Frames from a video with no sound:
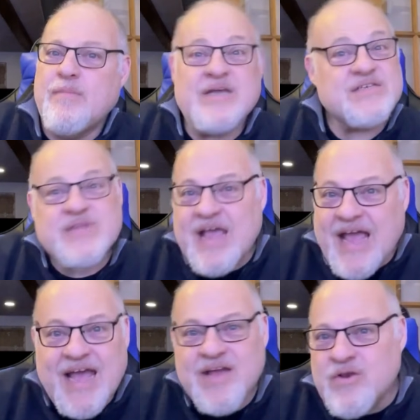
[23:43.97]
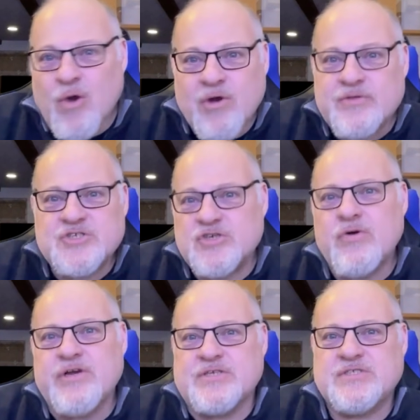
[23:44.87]
because they had no other
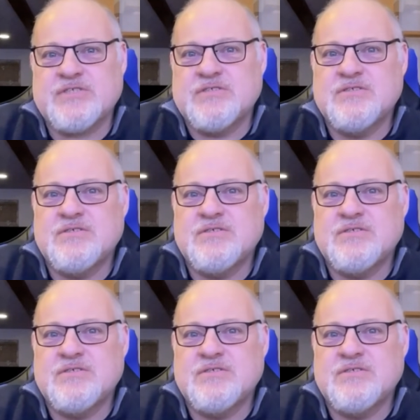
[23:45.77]
choice.